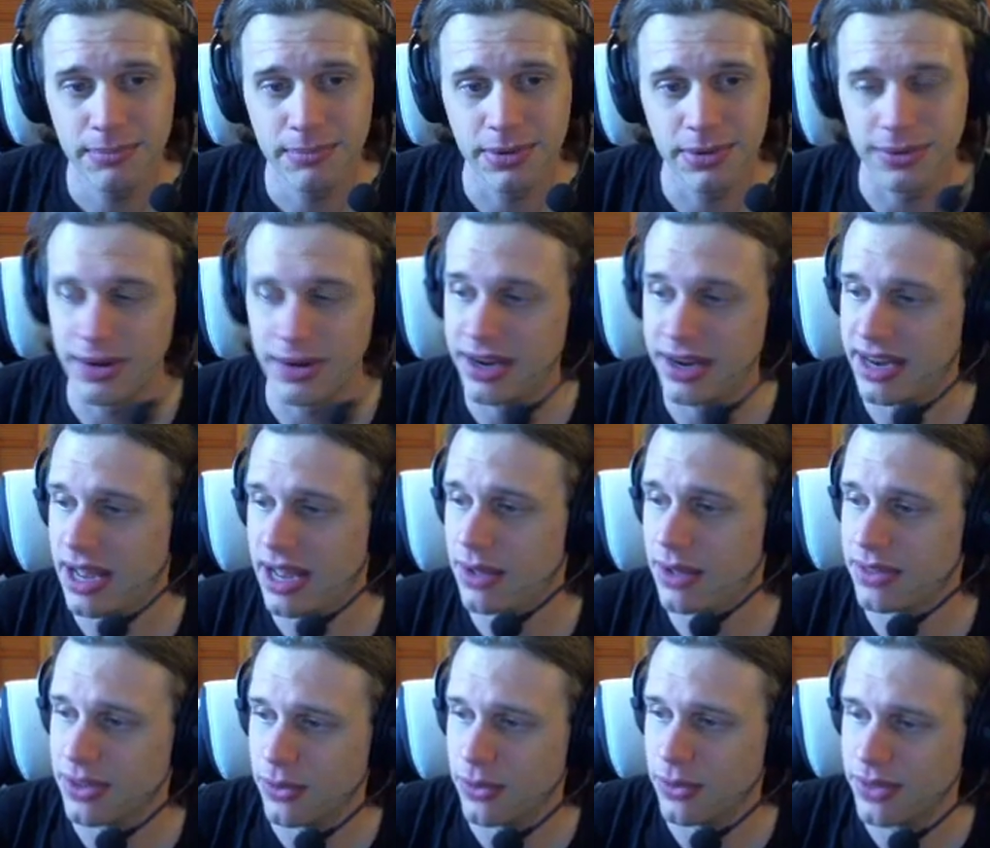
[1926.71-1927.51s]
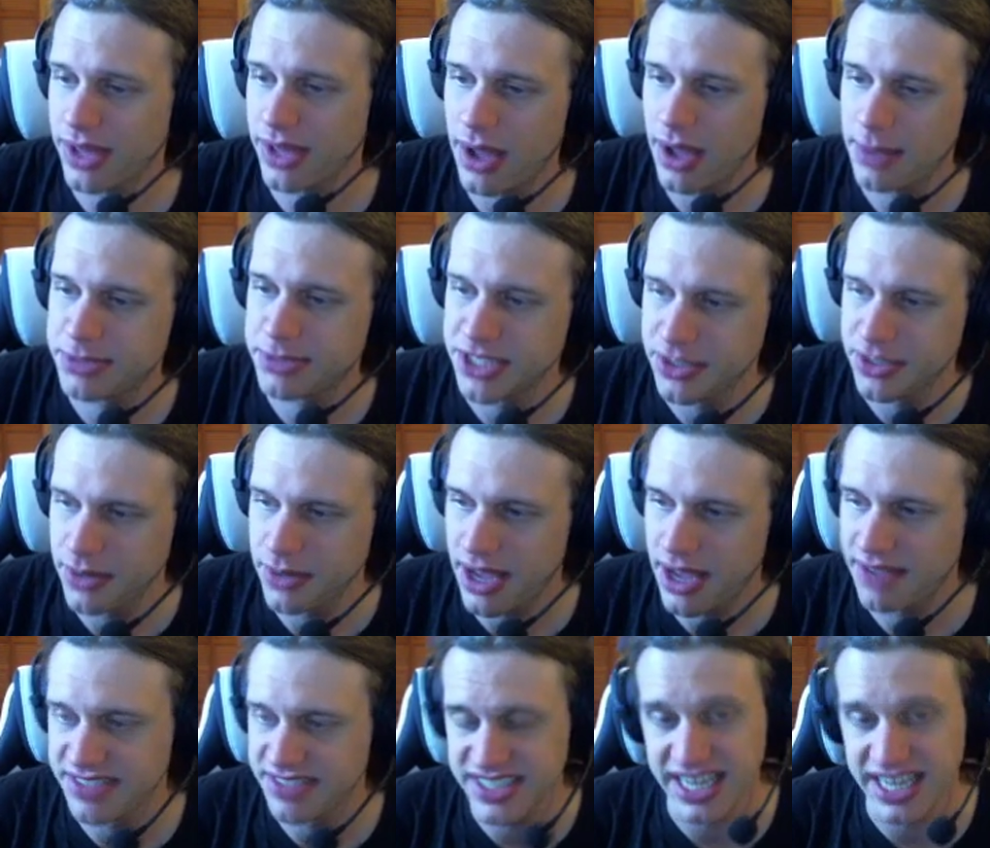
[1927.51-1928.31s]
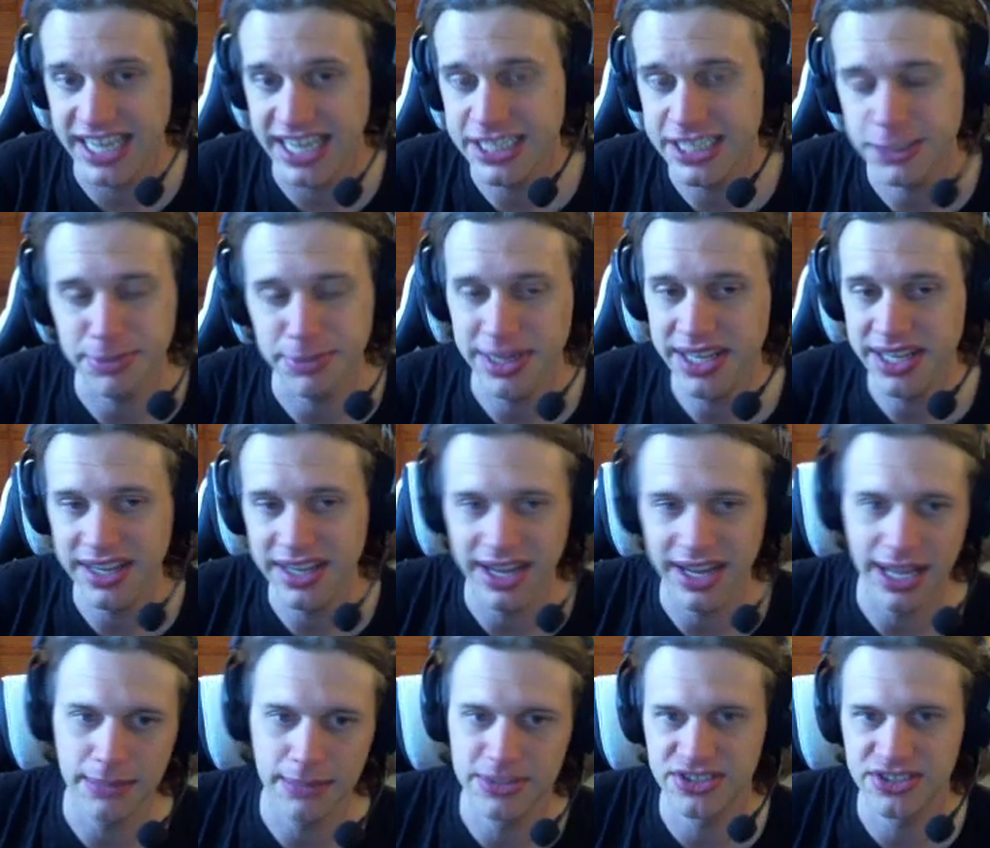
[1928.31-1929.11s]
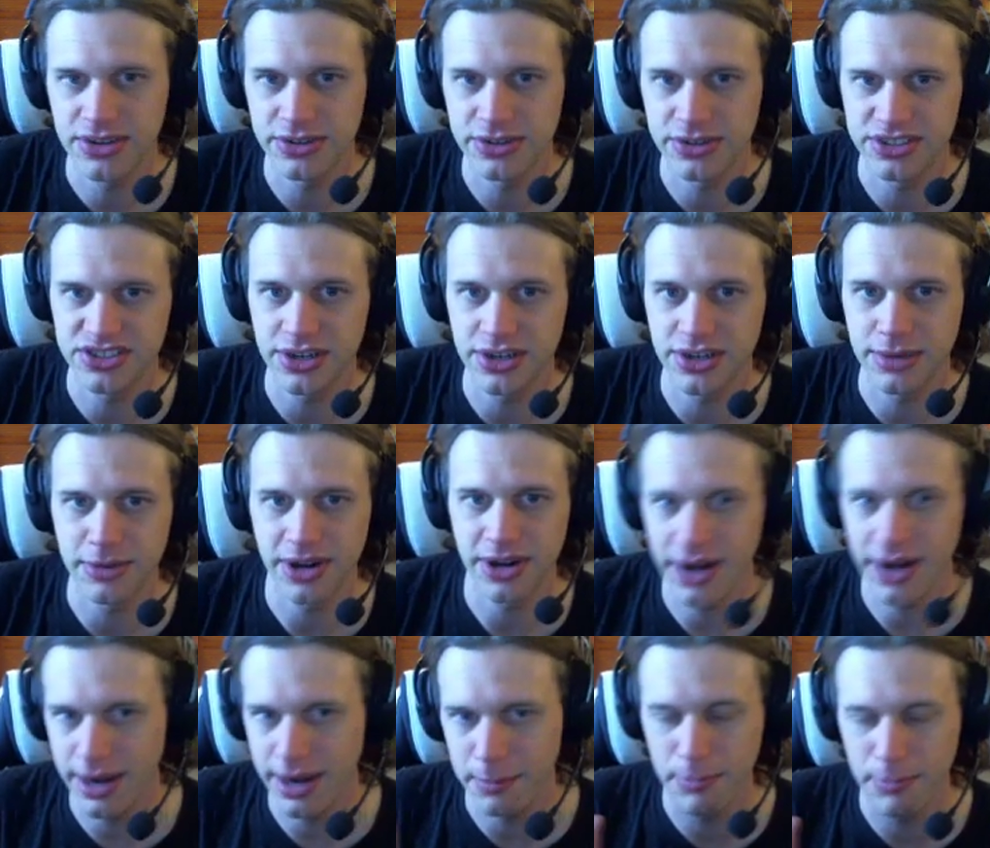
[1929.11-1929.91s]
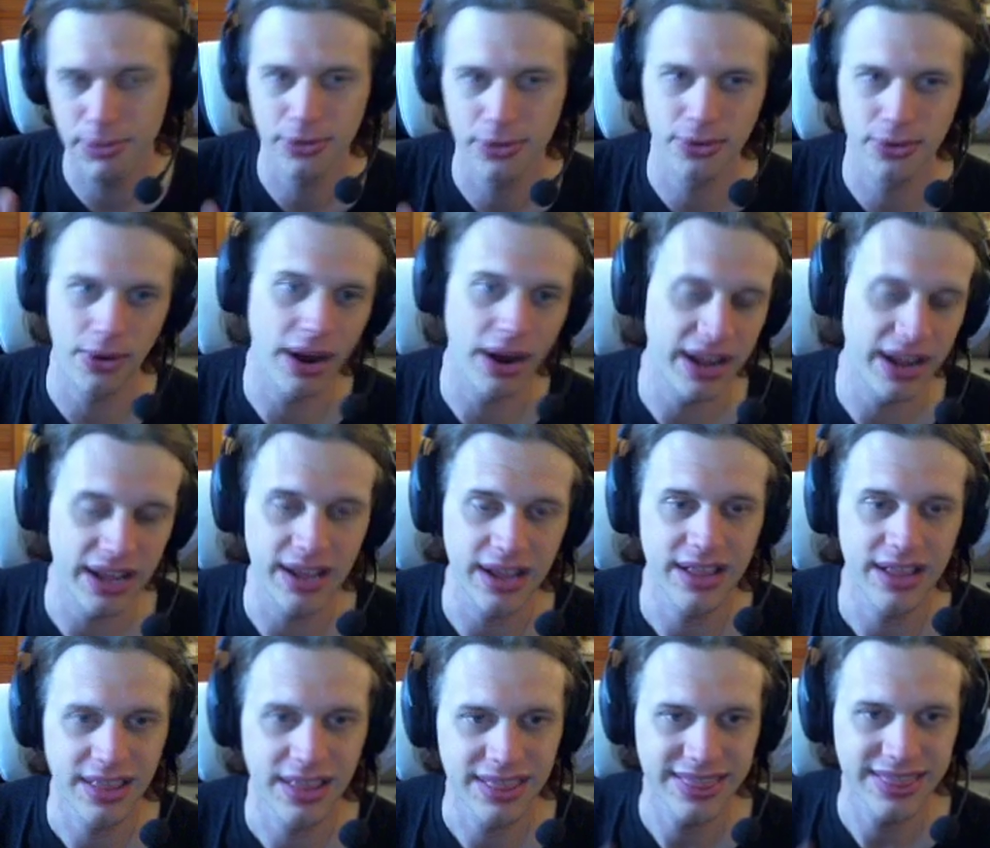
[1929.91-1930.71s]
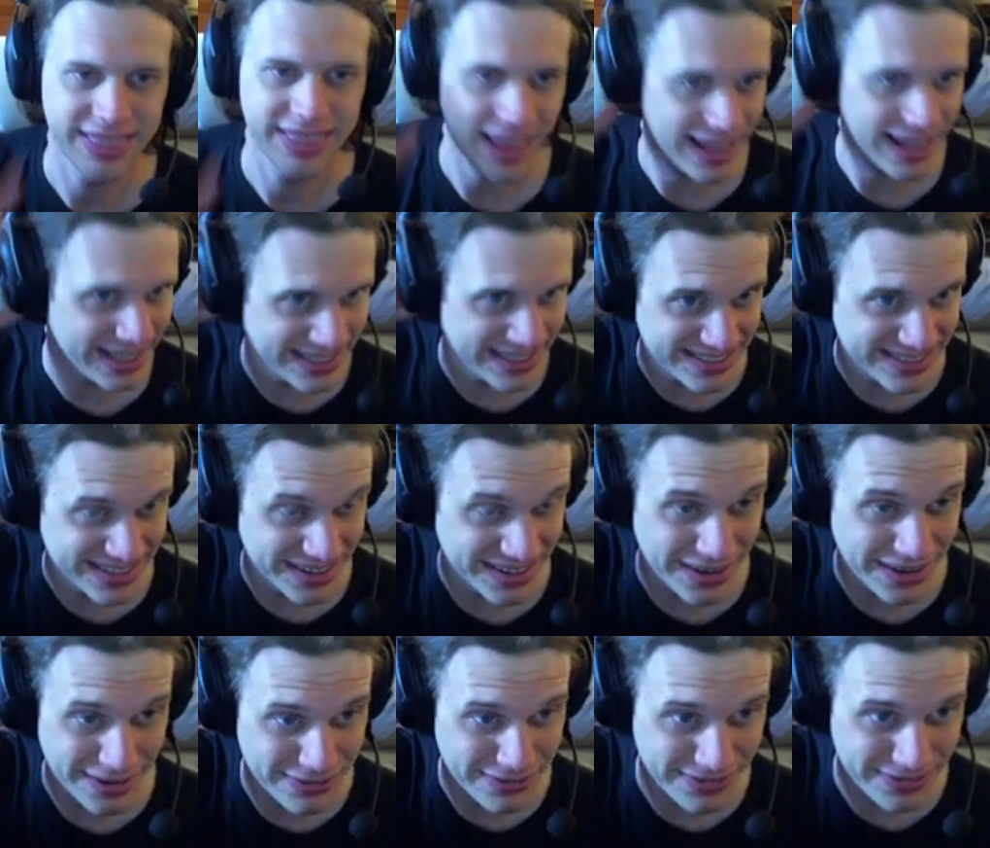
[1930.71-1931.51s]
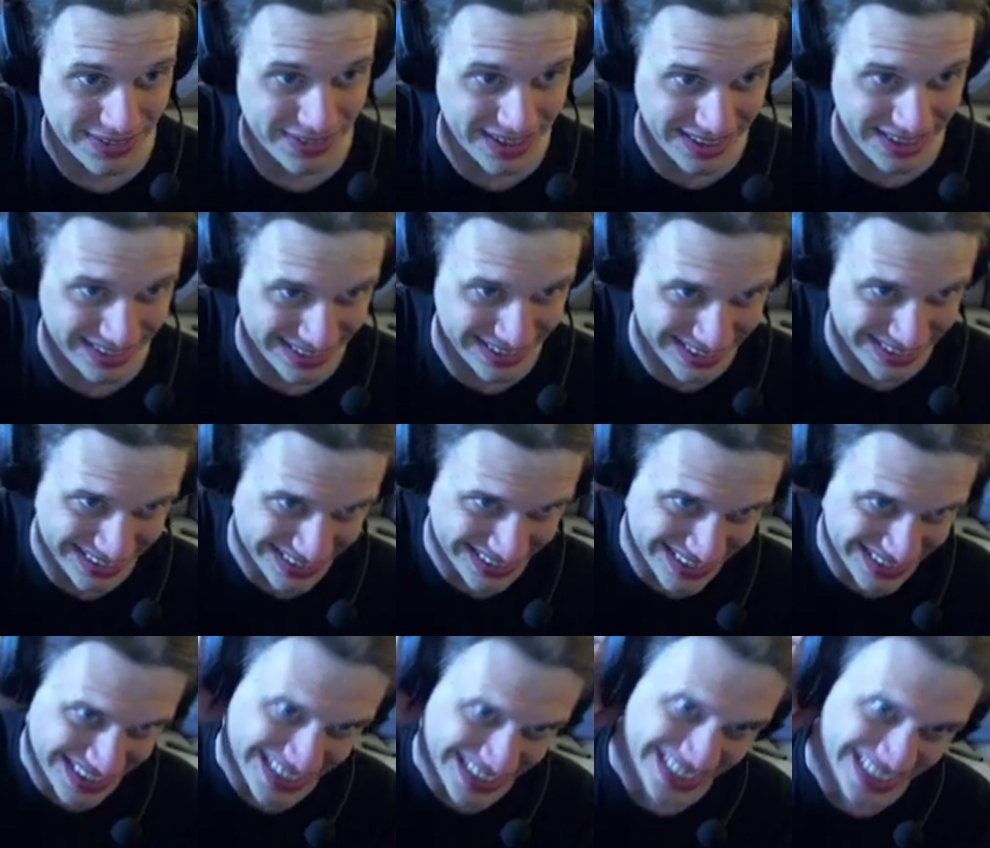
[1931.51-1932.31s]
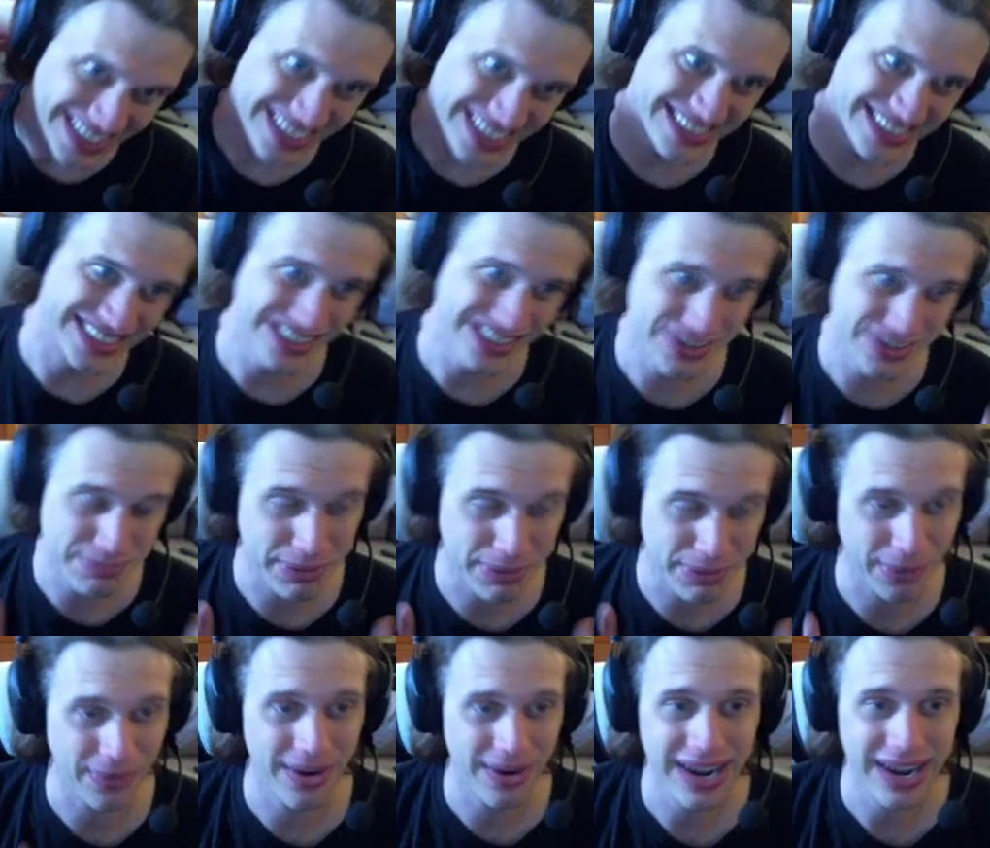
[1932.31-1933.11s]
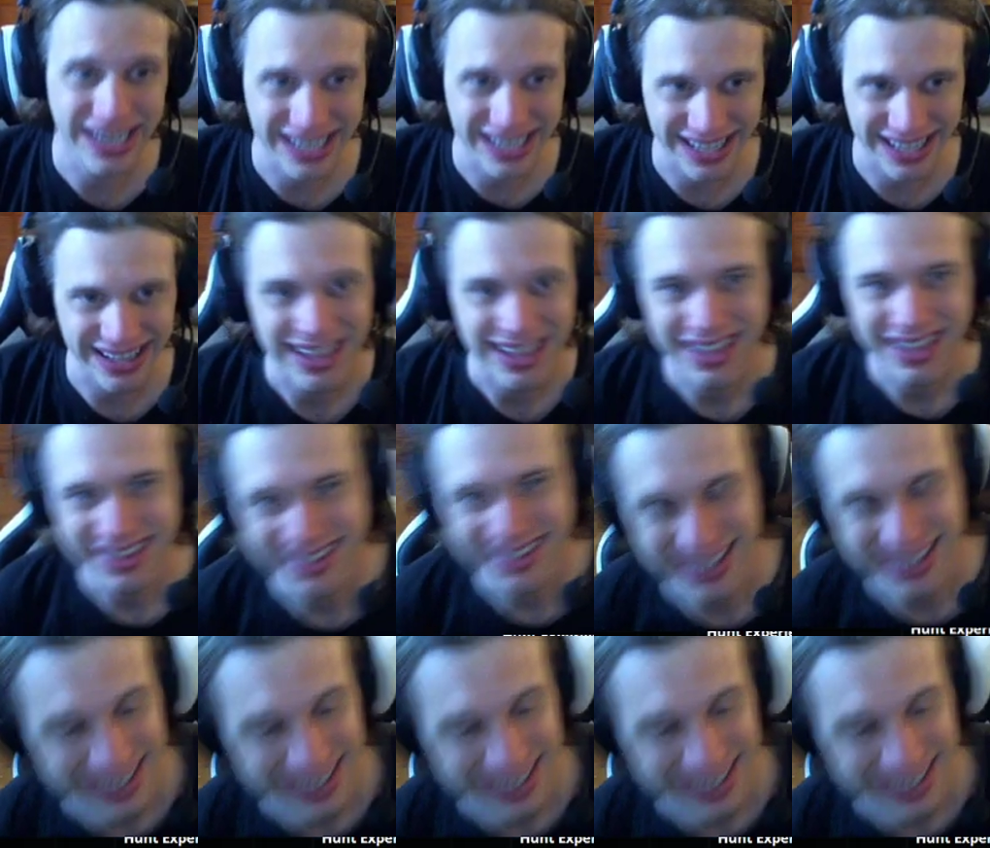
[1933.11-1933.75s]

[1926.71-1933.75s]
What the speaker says: But right now, the only option you have is HP and Amazonas armor and praying that it's enough. Just praying that